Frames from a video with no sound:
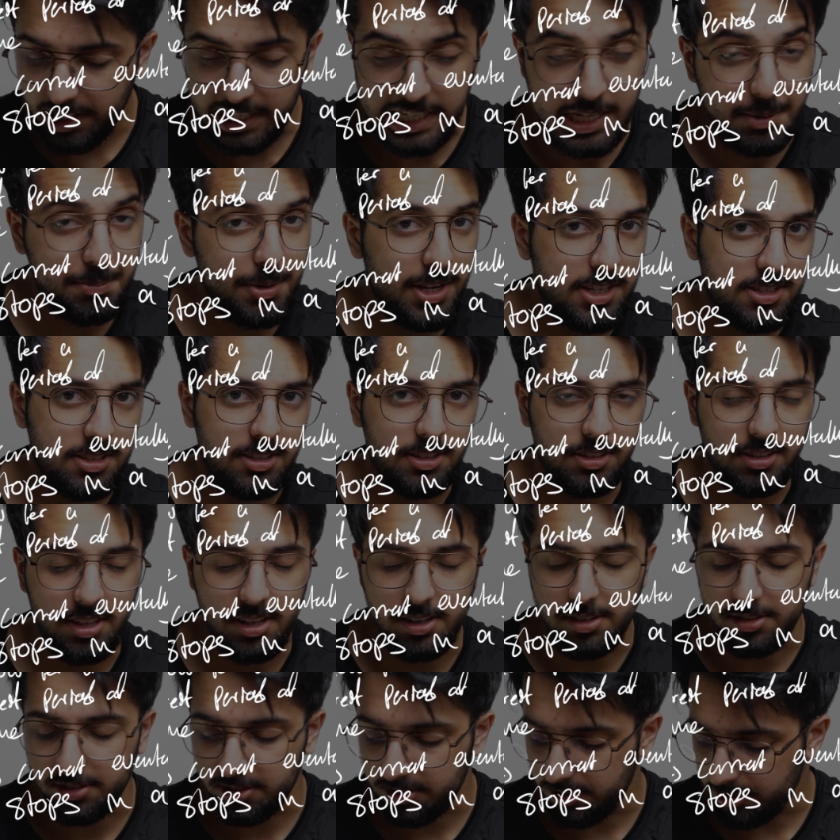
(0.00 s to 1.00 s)
a capacitor,
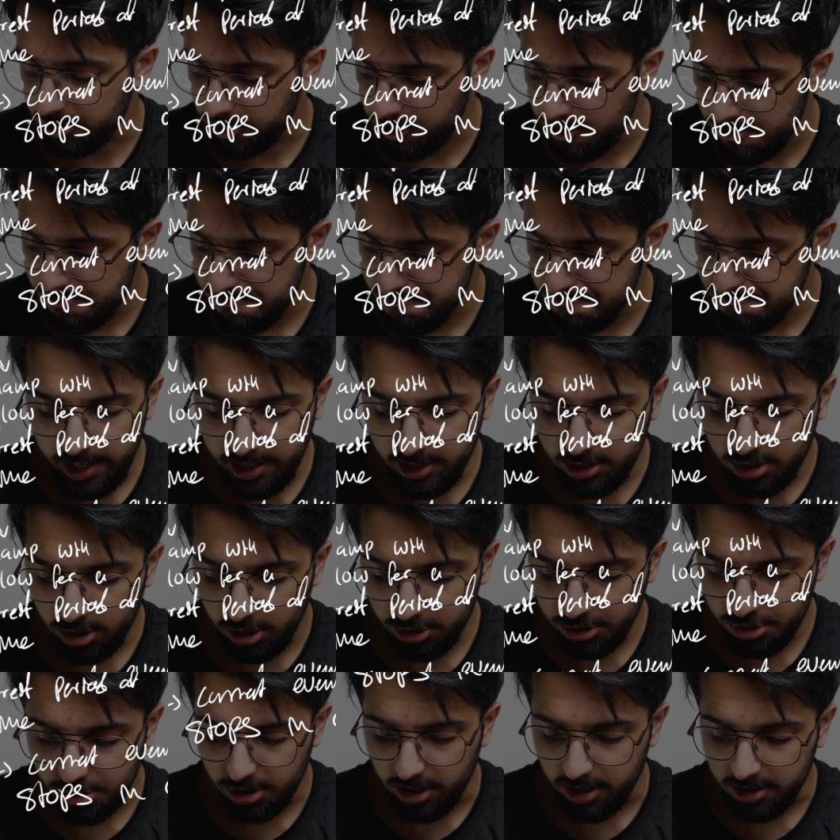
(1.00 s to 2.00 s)
that is, okay. In
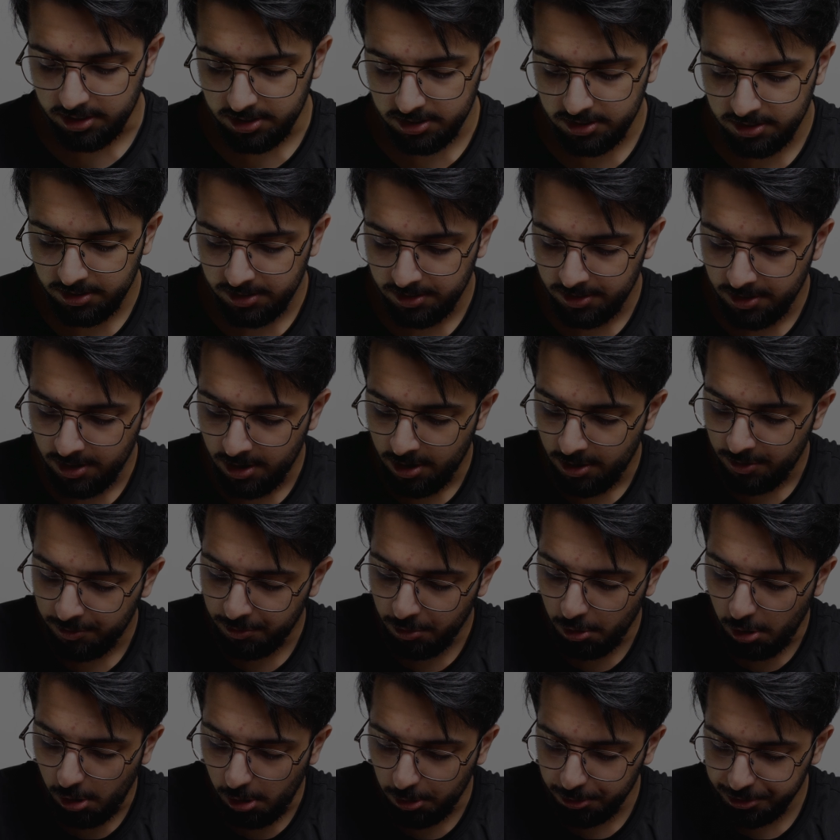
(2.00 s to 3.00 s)
contrast,
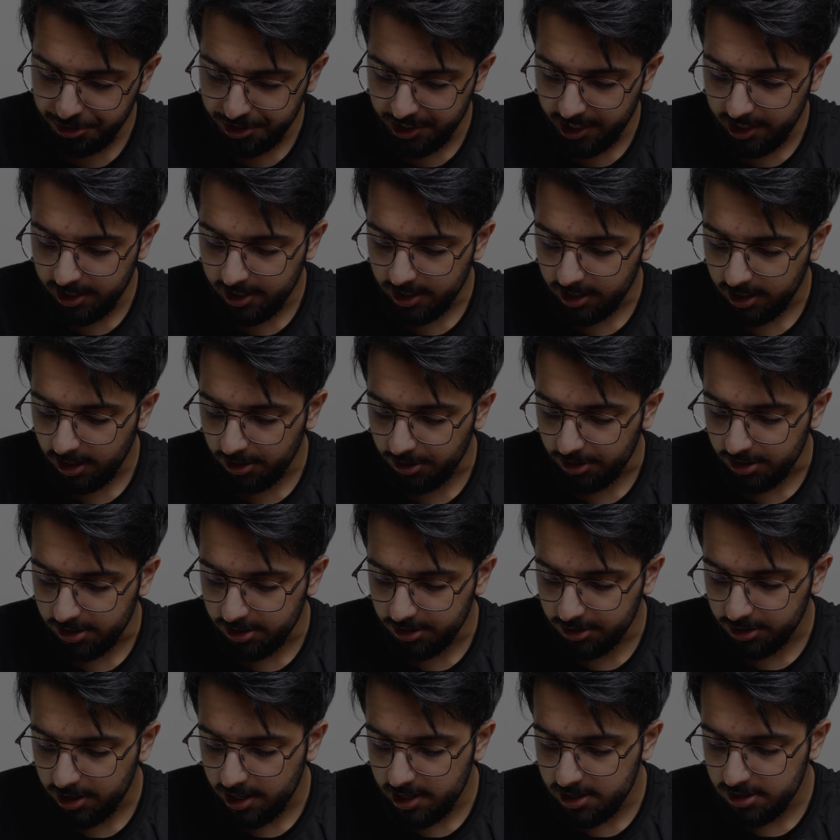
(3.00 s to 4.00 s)
for alternating current,
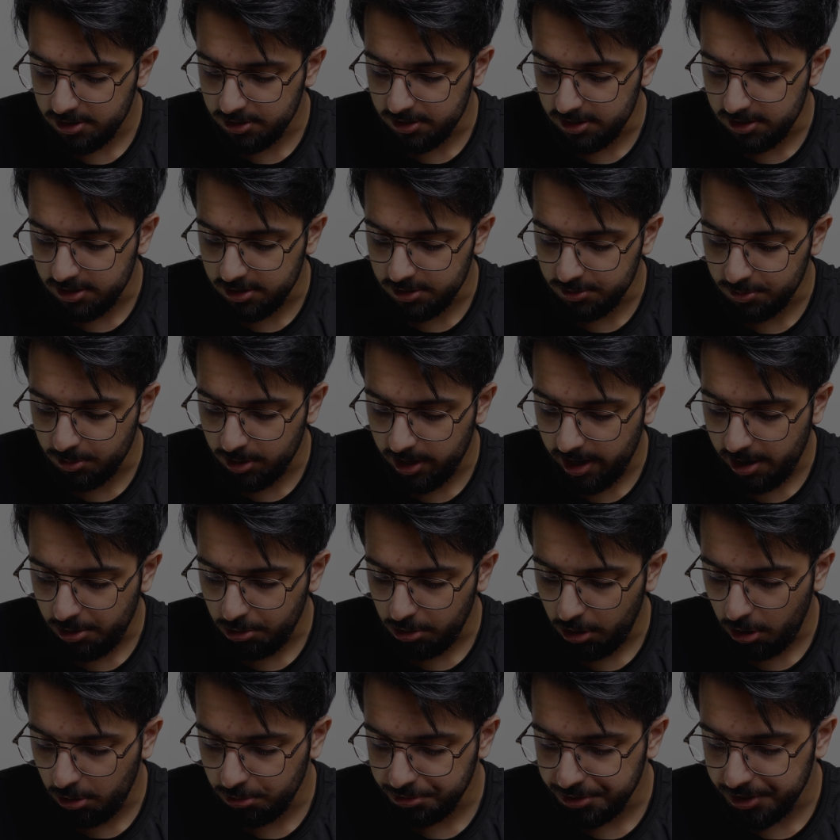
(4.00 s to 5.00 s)
okay, so this is what
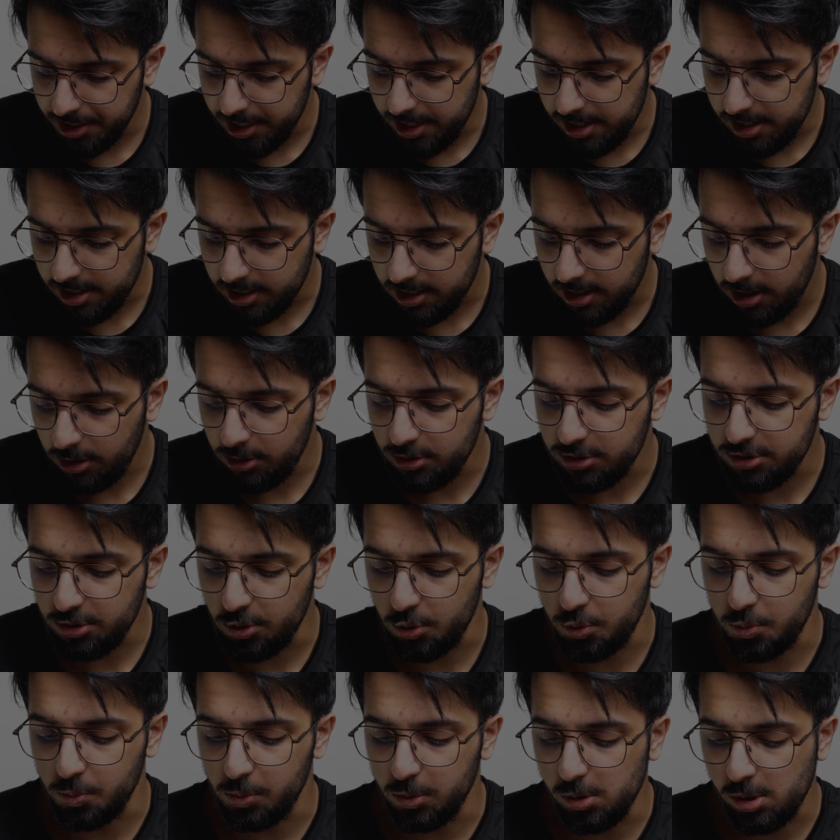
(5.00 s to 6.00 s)
our alternating current
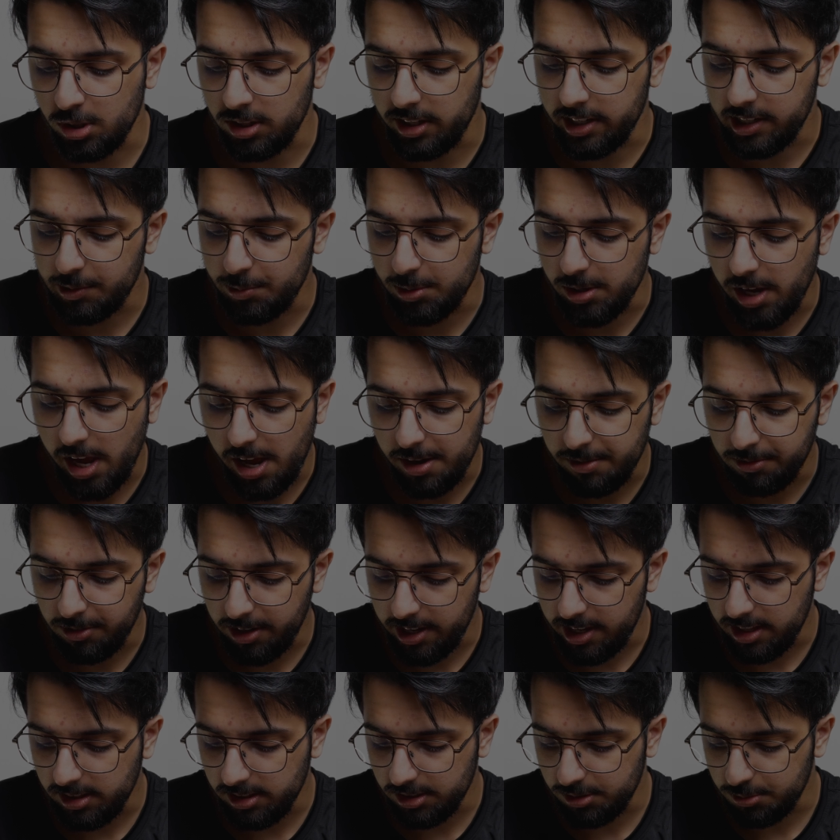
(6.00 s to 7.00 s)
source will look like. We have
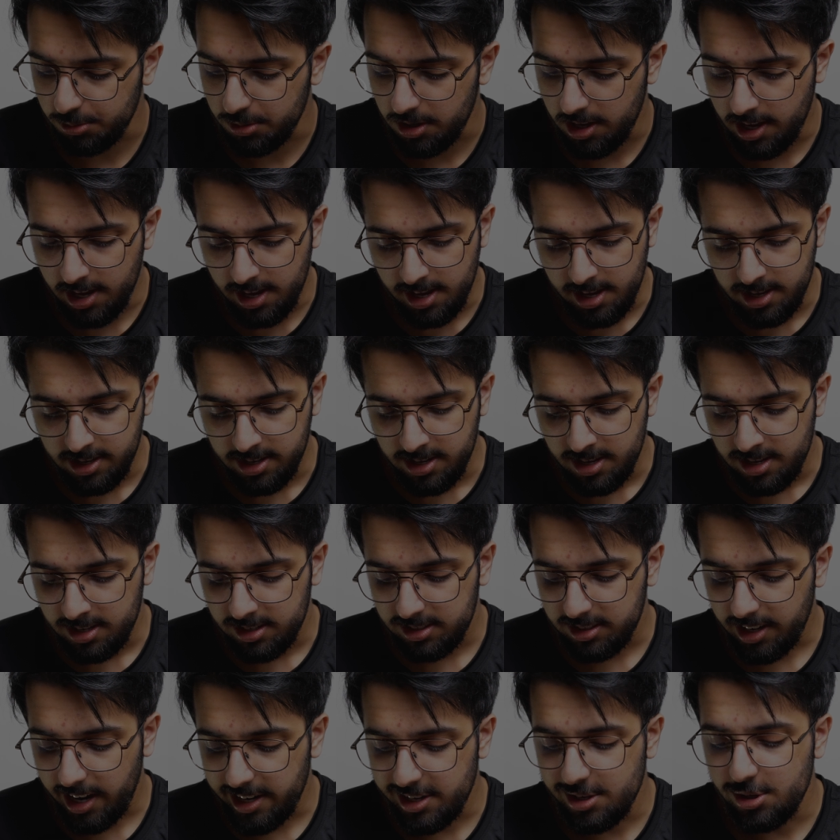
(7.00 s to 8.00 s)
a little
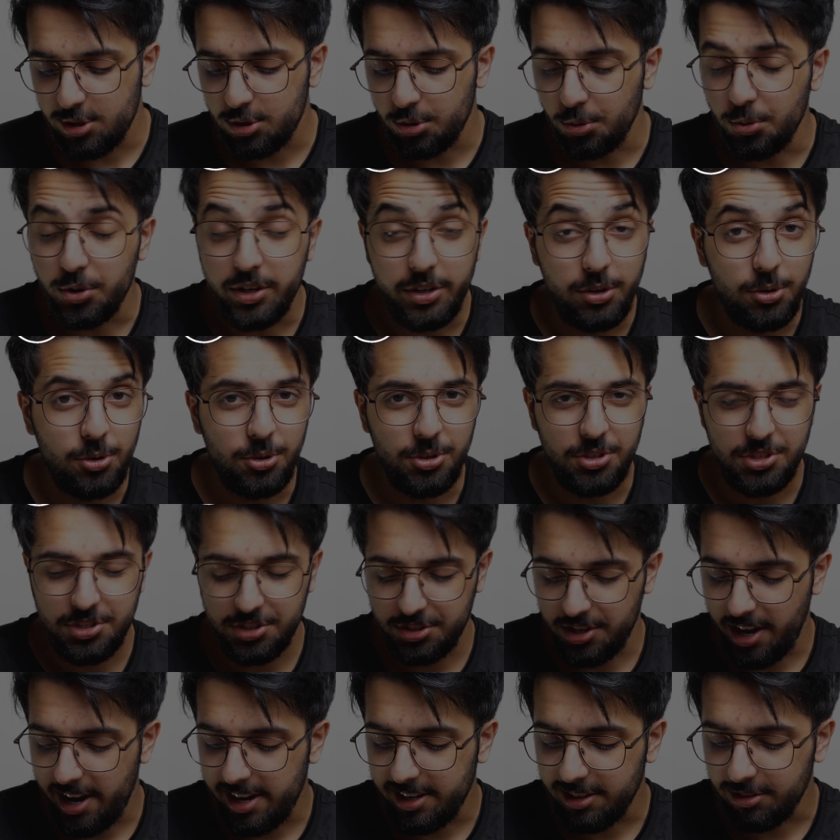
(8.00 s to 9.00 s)
sinusoid or
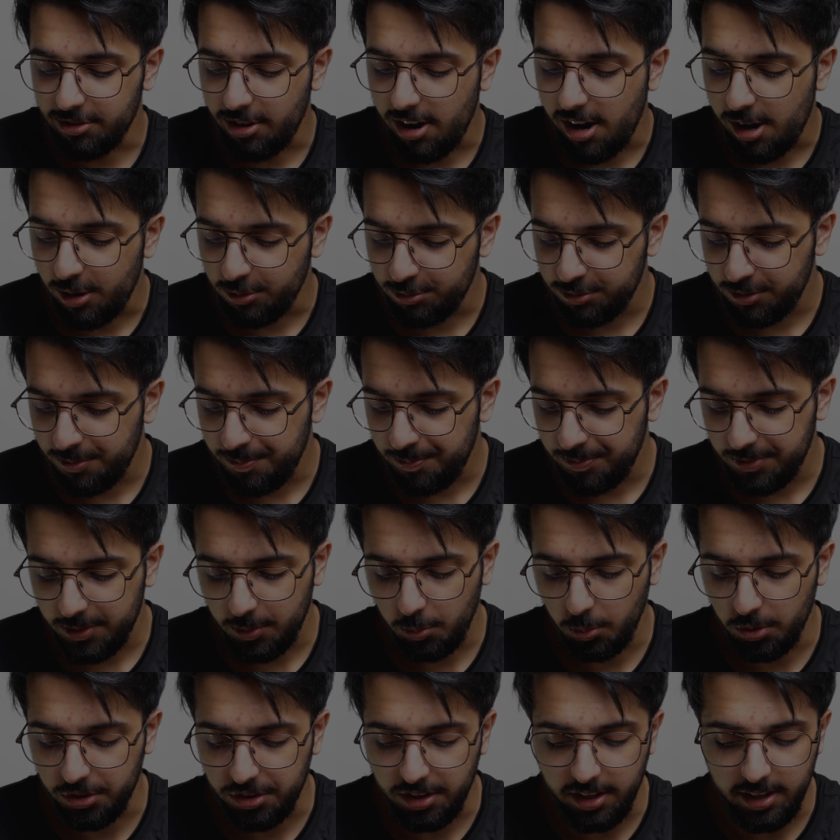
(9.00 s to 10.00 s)
sine graph
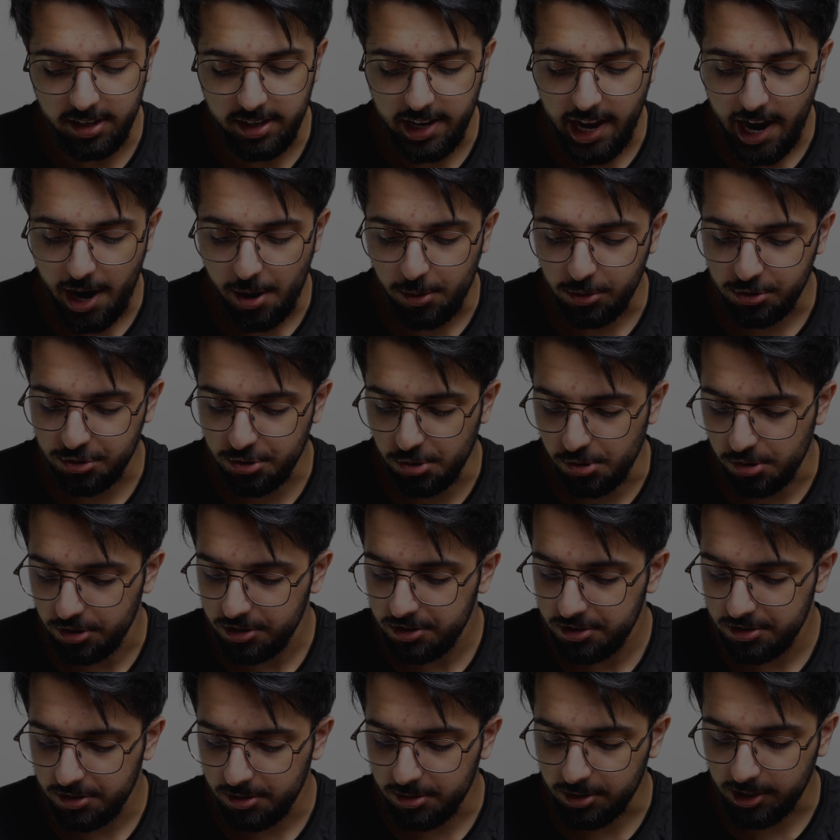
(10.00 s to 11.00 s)
within our
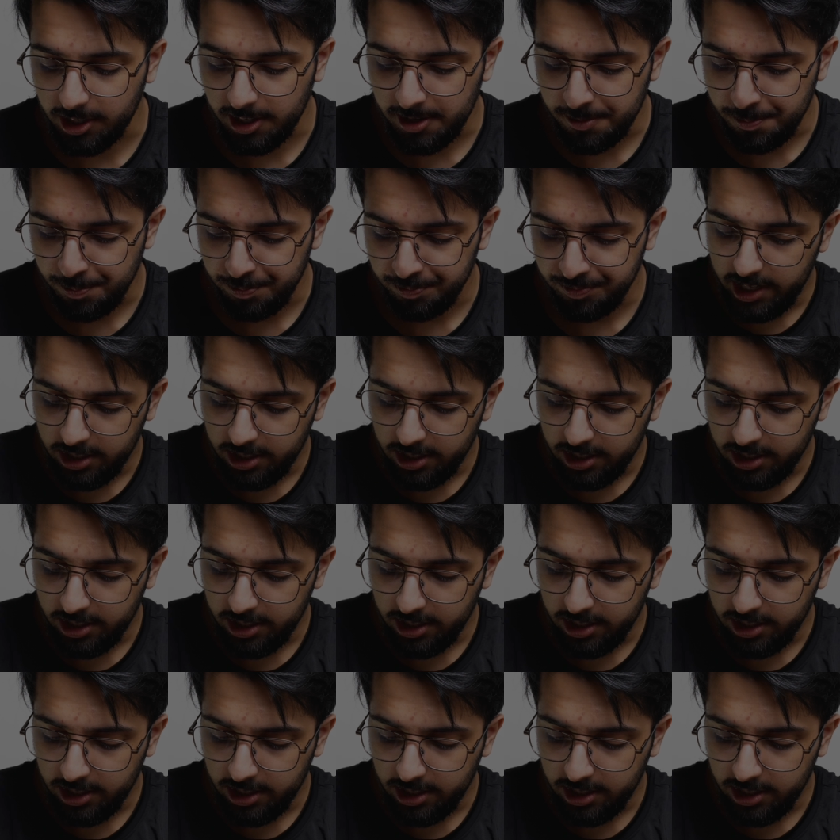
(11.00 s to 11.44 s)
source, okay?